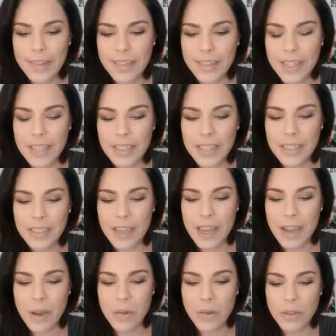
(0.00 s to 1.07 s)
That takes
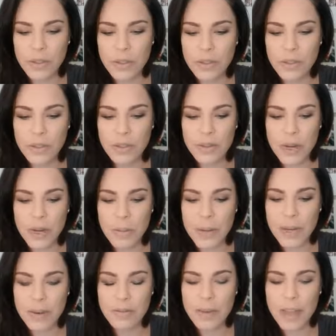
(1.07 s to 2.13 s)
hours to scrape
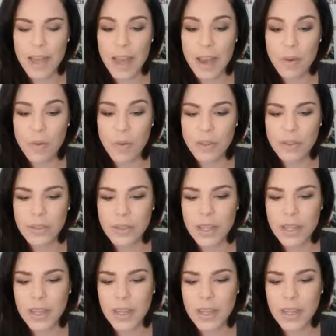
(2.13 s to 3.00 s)
out. Hours.